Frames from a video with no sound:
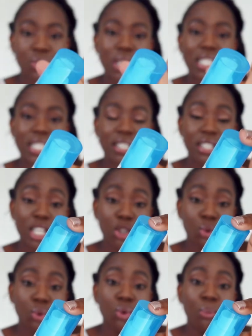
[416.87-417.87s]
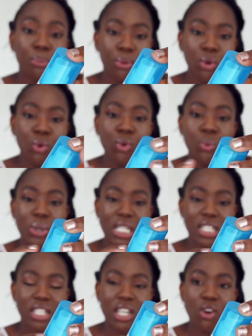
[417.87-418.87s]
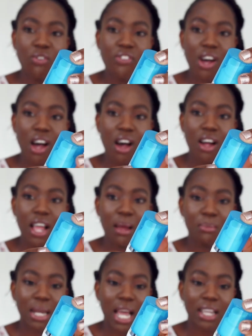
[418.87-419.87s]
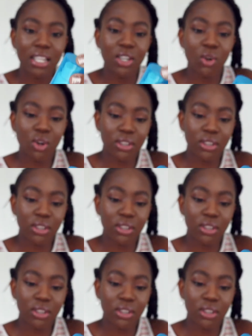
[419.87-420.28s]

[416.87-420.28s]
one is a see-through blue with a silver lining on